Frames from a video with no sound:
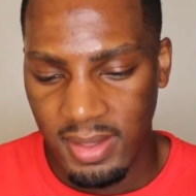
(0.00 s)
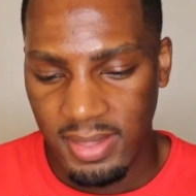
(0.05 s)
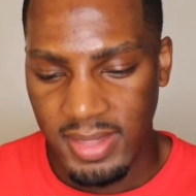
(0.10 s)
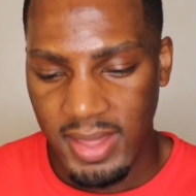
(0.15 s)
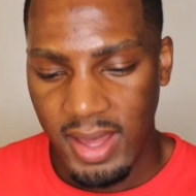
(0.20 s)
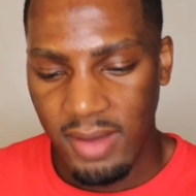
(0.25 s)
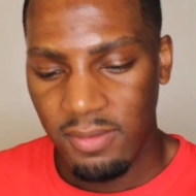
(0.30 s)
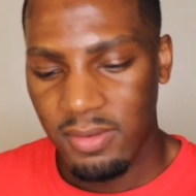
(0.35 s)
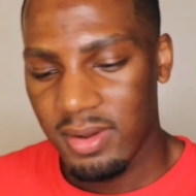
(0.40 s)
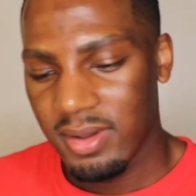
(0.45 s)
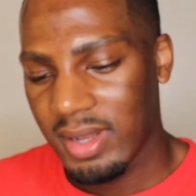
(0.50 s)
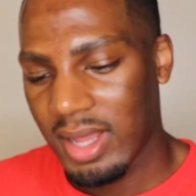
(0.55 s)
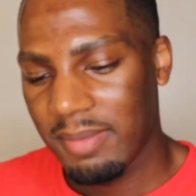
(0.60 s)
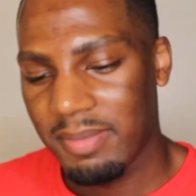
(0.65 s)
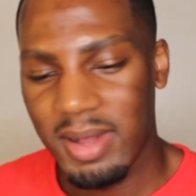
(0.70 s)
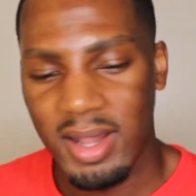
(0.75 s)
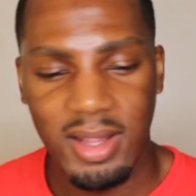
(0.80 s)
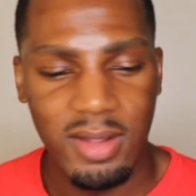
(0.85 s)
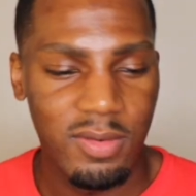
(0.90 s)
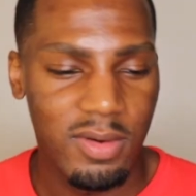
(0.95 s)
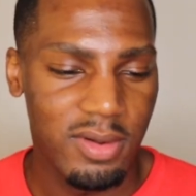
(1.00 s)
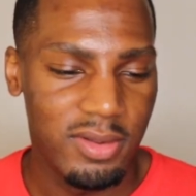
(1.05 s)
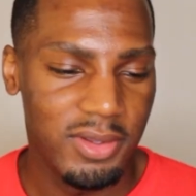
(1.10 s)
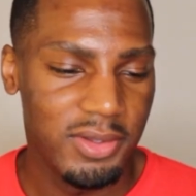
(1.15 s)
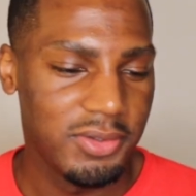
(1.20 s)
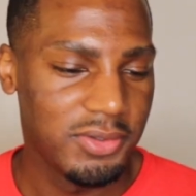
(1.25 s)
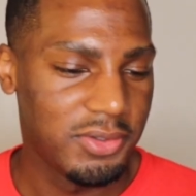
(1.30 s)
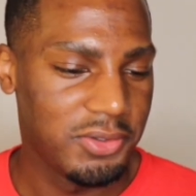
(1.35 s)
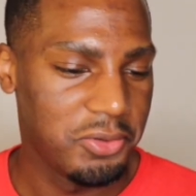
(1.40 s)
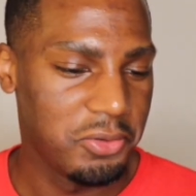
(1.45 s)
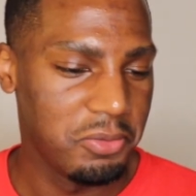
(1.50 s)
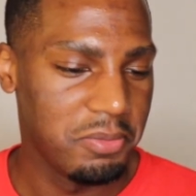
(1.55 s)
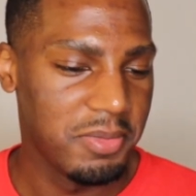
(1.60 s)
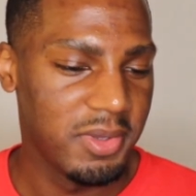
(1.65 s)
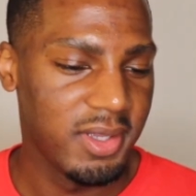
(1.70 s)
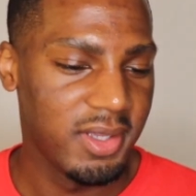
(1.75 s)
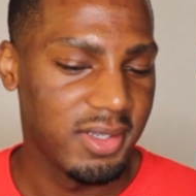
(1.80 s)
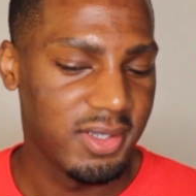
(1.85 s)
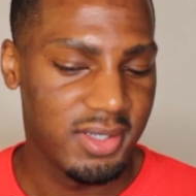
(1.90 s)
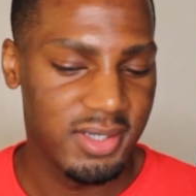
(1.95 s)
That one I probably won't use too
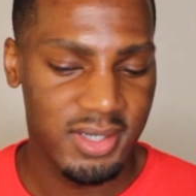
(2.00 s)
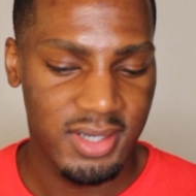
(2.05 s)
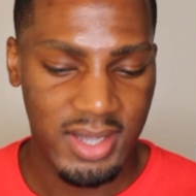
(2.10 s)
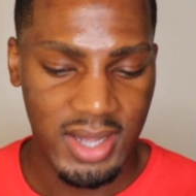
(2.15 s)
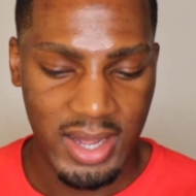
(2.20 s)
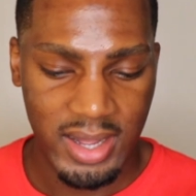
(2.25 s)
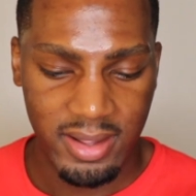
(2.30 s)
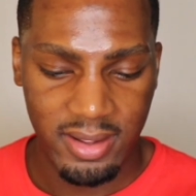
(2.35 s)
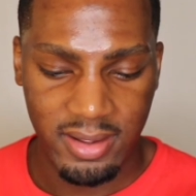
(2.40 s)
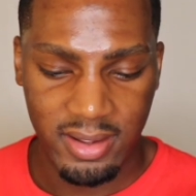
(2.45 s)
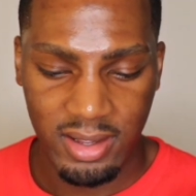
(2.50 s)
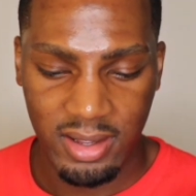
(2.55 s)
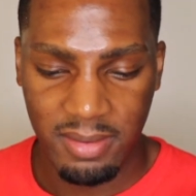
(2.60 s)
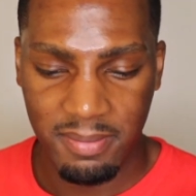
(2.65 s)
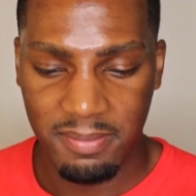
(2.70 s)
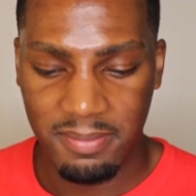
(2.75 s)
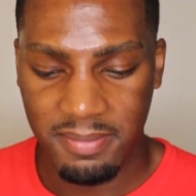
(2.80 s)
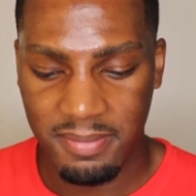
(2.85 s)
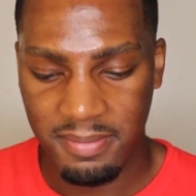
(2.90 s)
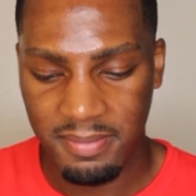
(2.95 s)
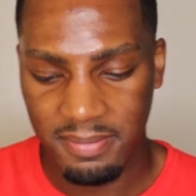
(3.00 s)
much. I